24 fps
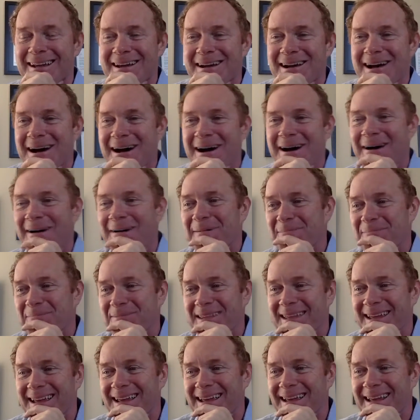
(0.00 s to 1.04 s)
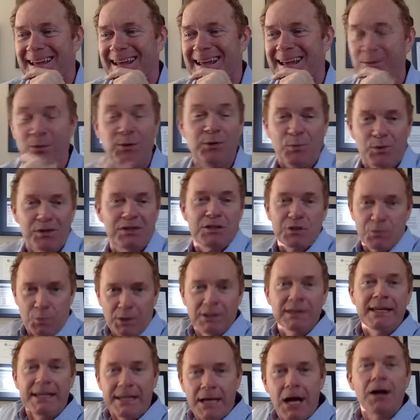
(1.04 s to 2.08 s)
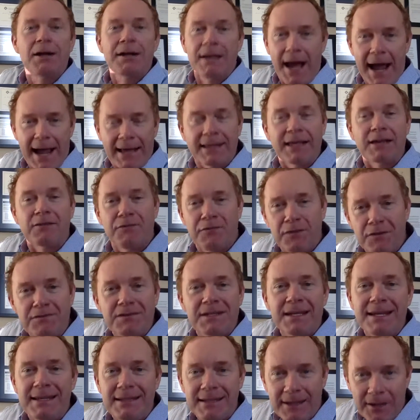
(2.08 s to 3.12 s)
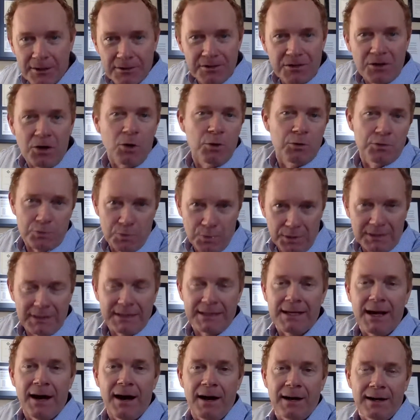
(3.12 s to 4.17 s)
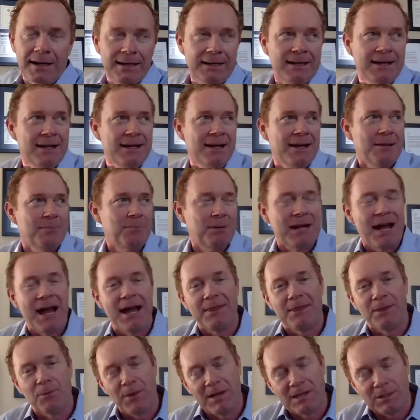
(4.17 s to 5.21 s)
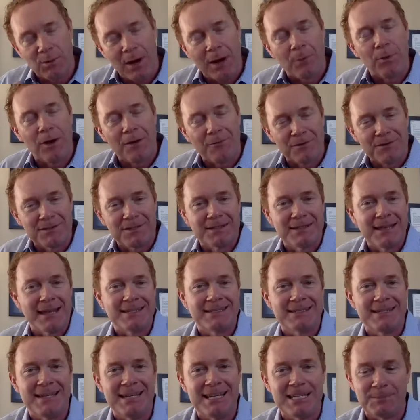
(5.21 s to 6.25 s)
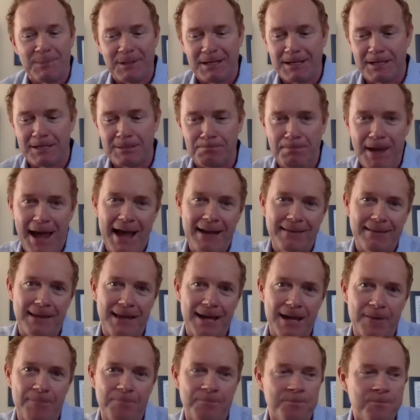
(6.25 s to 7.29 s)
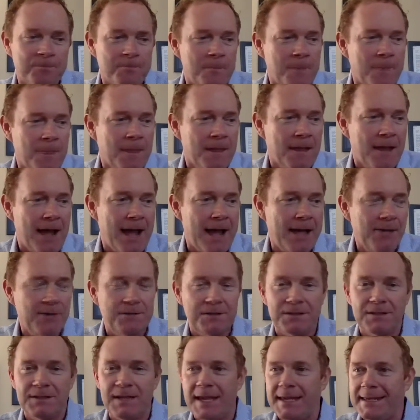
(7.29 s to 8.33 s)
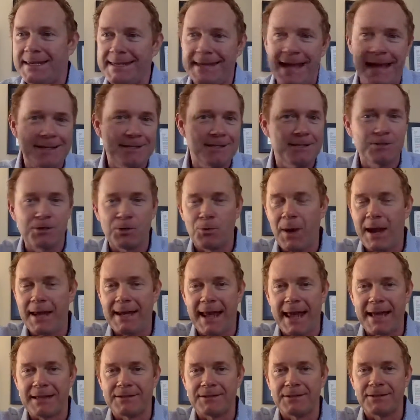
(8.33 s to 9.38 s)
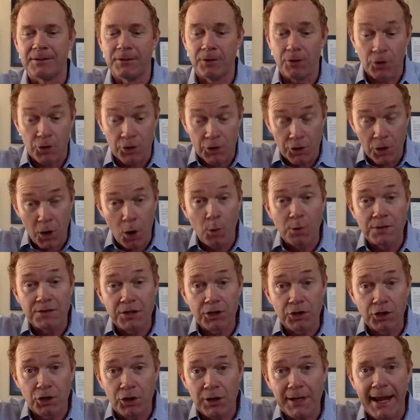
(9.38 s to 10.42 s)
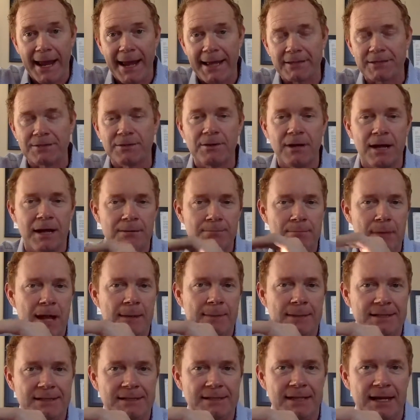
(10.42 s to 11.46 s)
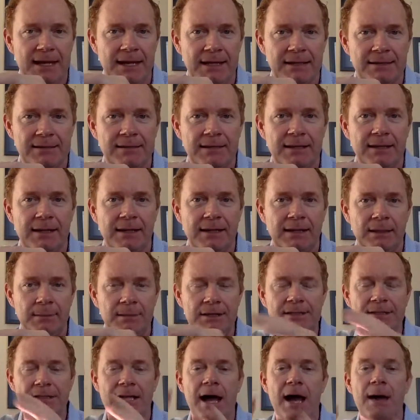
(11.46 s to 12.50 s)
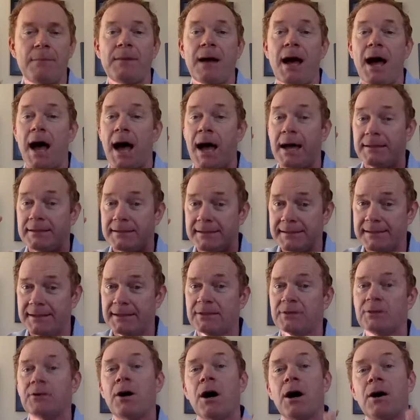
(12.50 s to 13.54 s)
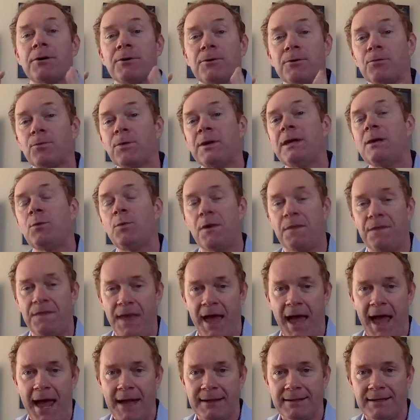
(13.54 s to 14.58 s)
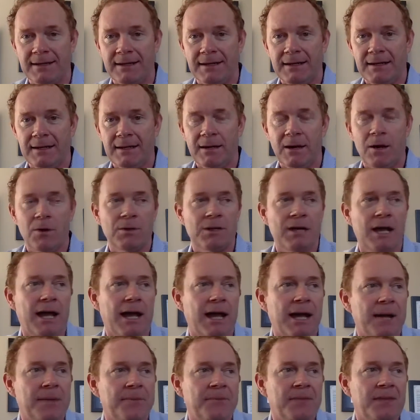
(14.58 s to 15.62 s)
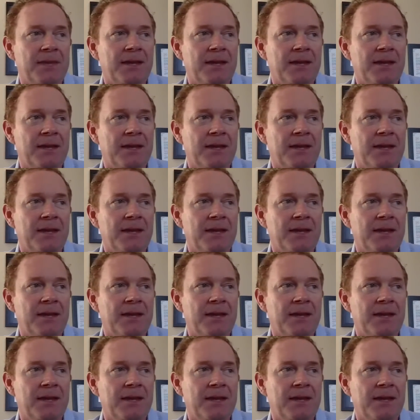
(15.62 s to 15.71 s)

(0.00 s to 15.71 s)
with this really young guy, like 15 years ago, was really young. But the reason why I'm referencing that CD is because back then, I used to say yes is a great answer, no is a good answer, and maybe stinks. And let me stop. I still agree with that. Okay,